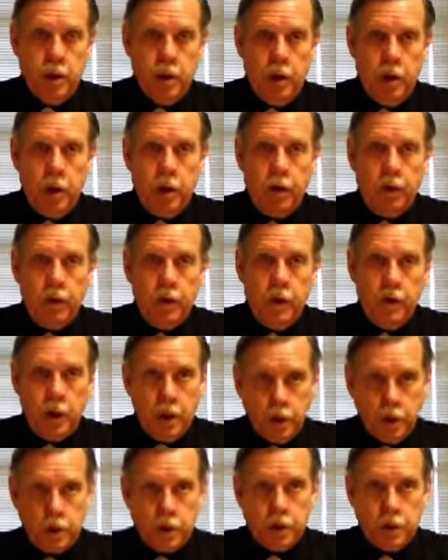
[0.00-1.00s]
of
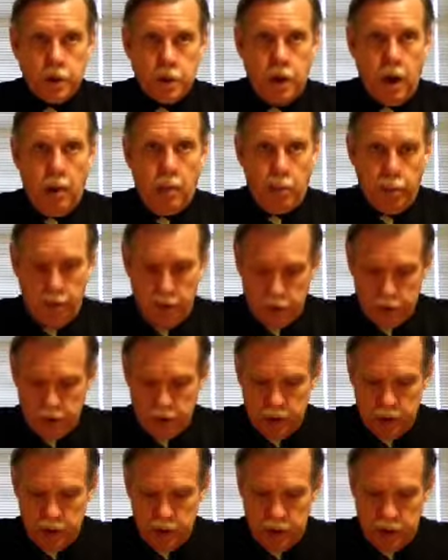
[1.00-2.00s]
insurance
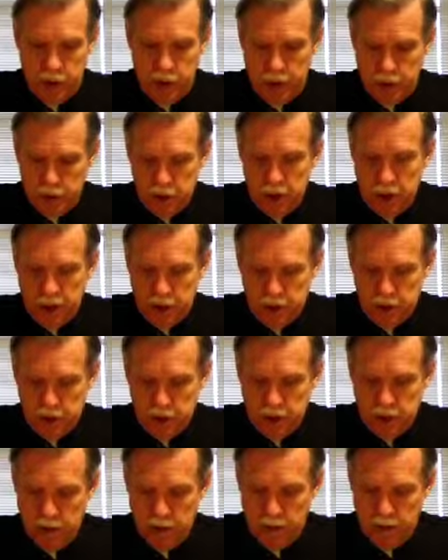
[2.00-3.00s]
operations in
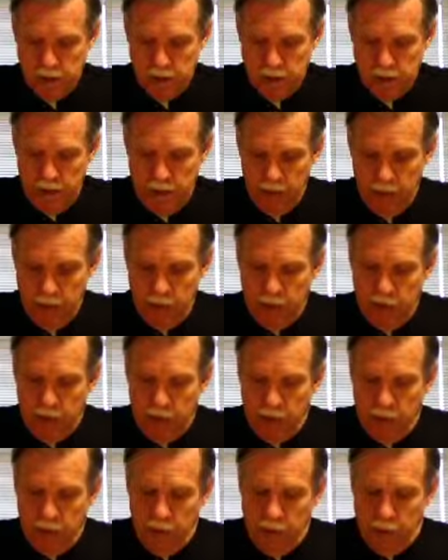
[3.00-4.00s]
Texas,
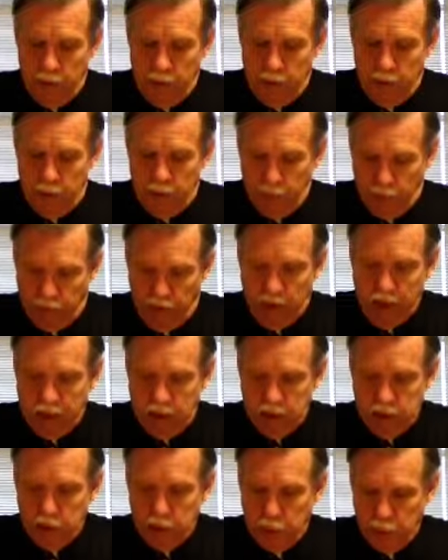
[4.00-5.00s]
providing
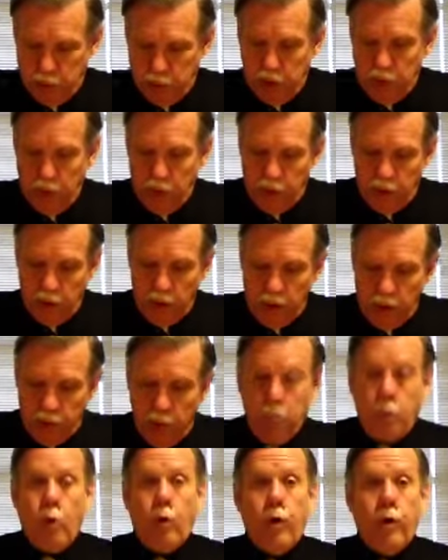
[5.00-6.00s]
specifically for
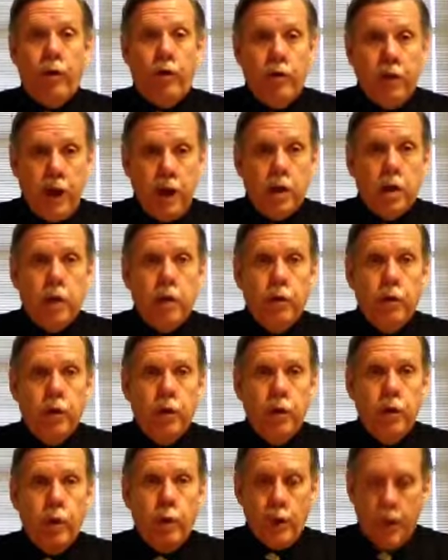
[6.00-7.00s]
more effective
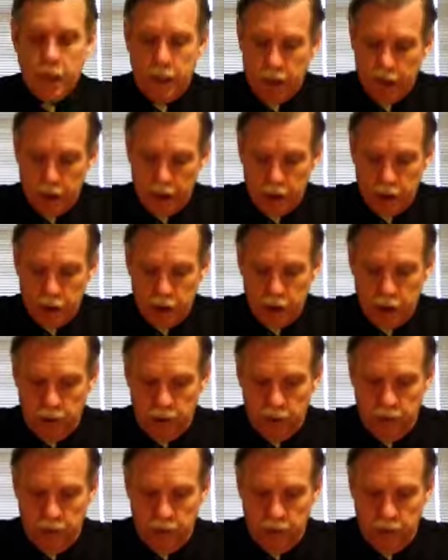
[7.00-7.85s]
regulation